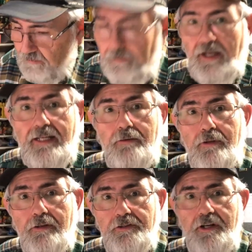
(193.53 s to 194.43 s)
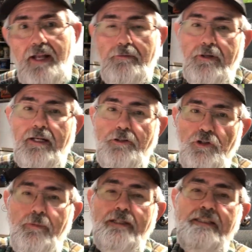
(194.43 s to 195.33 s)
maybe I can get another shot. I want to get a
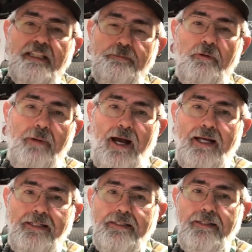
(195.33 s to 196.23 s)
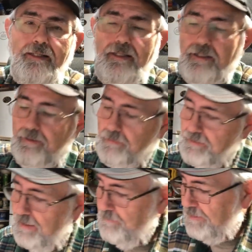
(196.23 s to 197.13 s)
2x6, put behind it. By the